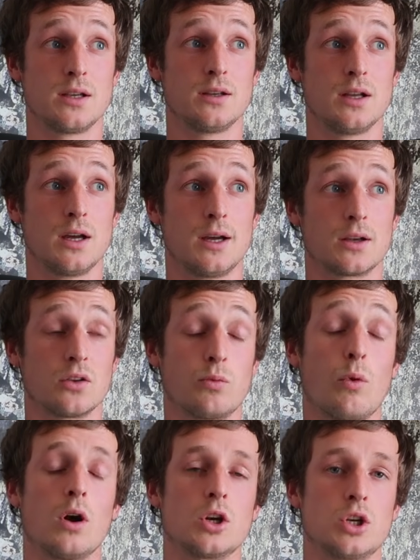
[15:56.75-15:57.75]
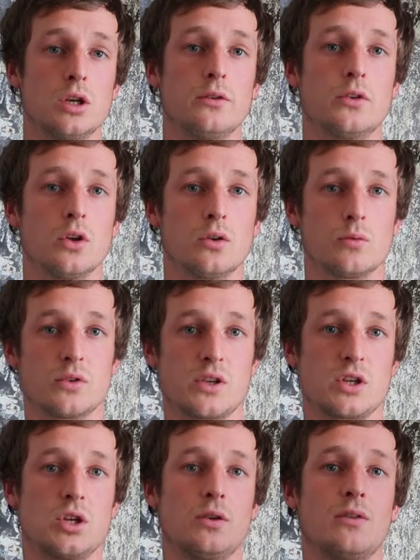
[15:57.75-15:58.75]
because what I should have done was I
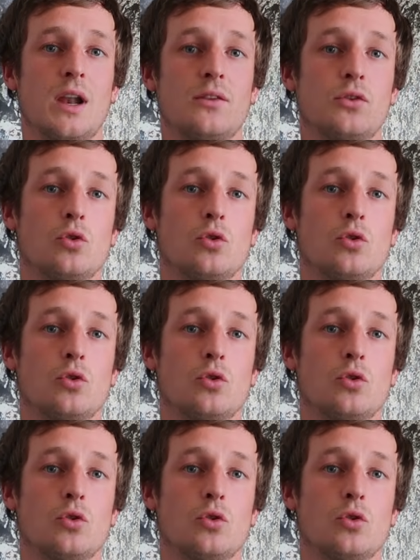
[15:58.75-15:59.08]
should have left